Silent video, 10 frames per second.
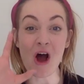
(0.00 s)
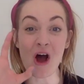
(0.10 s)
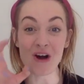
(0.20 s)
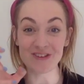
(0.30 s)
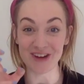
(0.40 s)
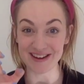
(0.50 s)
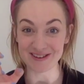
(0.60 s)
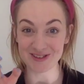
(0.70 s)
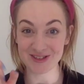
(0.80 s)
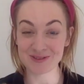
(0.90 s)

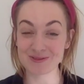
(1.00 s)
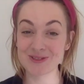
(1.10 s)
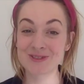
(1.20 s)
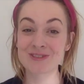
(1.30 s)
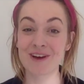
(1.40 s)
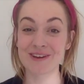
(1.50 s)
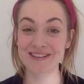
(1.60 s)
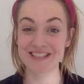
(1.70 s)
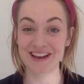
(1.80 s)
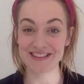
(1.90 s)
Orange was so
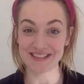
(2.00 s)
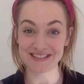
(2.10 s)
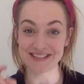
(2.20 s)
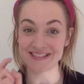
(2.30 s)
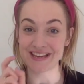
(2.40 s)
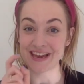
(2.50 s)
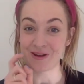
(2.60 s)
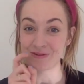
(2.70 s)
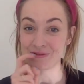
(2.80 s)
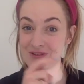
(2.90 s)
excited to see
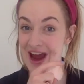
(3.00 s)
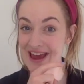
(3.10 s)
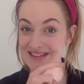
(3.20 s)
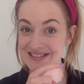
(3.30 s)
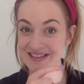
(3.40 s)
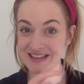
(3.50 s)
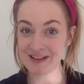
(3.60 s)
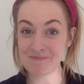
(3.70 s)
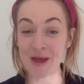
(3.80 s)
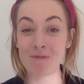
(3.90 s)
Red.
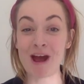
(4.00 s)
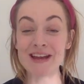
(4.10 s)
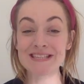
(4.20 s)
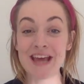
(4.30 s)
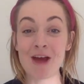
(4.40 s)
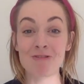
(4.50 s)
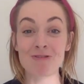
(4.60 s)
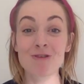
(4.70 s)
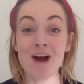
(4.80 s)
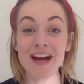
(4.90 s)
They went
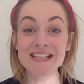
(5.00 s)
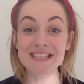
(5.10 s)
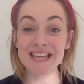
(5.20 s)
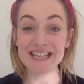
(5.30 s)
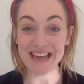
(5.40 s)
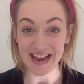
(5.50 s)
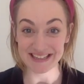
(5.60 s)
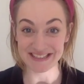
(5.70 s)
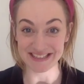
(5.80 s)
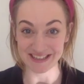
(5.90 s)
right next to